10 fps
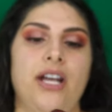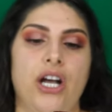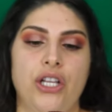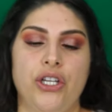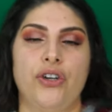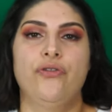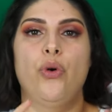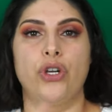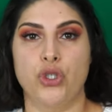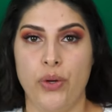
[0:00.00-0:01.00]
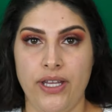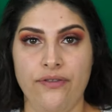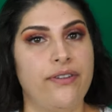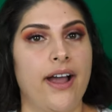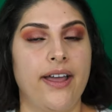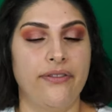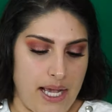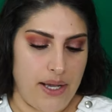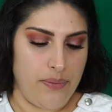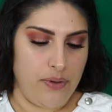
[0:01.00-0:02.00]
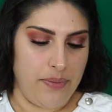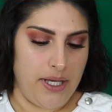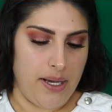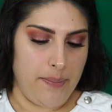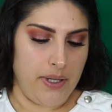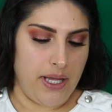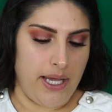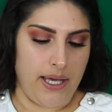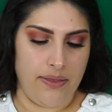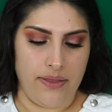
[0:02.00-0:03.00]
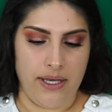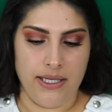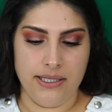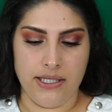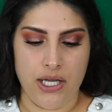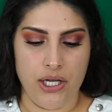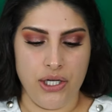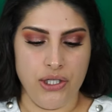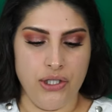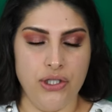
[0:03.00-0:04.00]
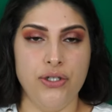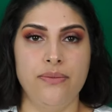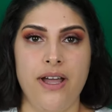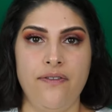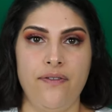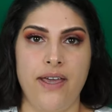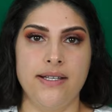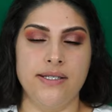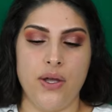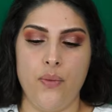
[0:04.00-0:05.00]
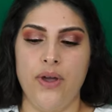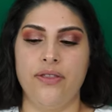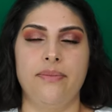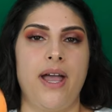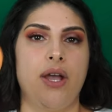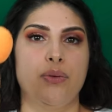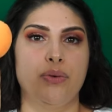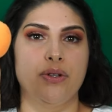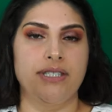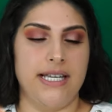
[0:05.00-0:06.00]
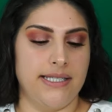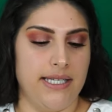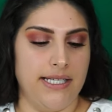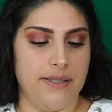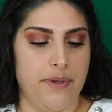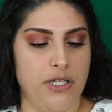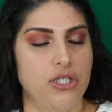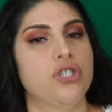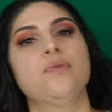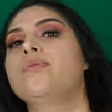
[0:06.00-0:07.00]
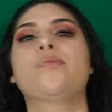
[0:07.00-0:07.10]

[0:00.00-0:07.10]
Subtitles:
color 425. I will be applying this to my face with my Real Techniques sponge.